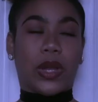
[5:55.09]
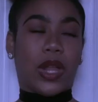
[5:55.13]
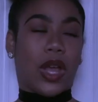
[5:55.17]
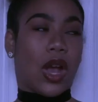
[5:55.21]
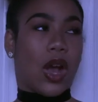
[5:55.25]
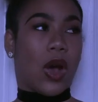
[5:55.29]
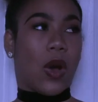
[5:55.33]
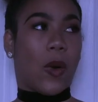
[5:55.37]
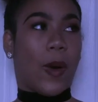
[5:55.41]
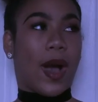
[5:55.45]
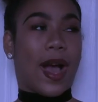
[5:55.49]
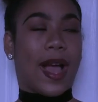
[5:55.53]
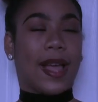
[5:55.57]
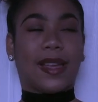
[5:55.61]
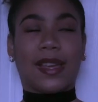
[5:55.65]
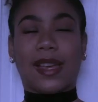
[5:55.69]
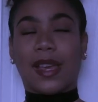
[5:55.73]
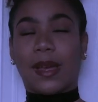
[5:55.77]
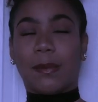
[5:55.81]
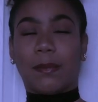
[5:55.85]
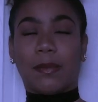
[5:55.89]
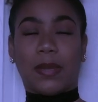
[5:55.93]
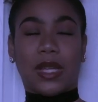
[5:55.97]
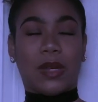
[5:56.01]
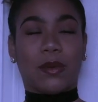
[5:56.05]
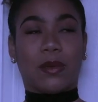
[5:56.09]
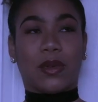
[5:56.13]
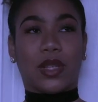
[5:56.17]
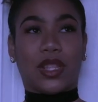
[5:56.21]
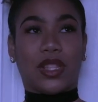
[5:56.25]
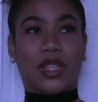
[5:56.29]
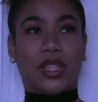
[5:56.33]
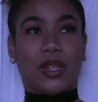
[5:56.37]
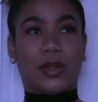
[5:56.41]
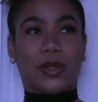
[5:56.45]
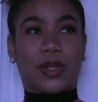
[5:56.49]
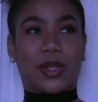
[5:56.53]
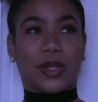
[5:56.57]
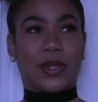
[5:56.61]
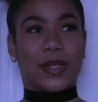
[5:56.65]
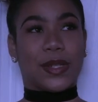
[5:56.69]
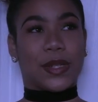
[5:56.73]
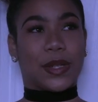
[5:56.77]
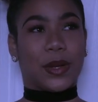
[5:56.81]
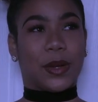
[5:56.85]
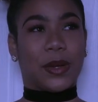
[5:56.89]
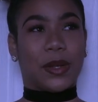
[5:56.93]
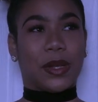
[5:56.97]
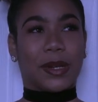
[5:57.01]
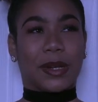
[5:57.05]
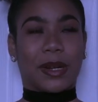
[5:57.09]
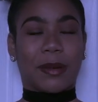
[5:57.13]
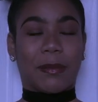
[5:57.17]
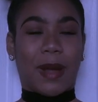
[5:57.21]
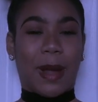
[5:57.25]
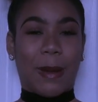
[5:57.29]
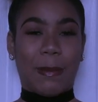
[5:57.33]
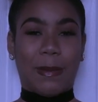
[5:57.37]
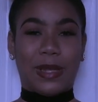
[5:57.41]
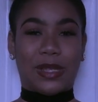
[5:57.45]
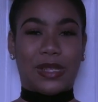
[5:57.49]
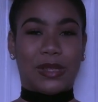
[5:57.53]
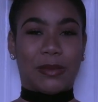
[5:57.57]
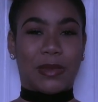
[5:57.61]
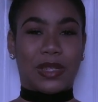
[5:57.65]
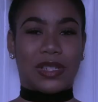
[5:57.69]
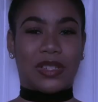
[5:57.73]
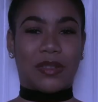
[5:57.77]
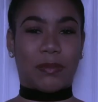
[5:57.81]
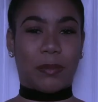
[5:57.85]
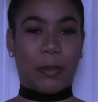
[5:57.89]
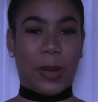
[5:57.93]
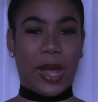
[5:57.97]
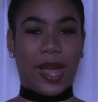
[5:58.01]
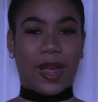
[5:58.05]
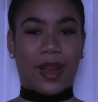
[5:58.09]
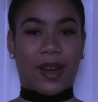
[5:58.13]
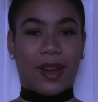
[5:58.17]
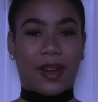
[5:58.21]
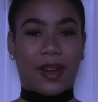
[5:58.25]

no, I can't be with you, Jojo. You remind me too much of Bear.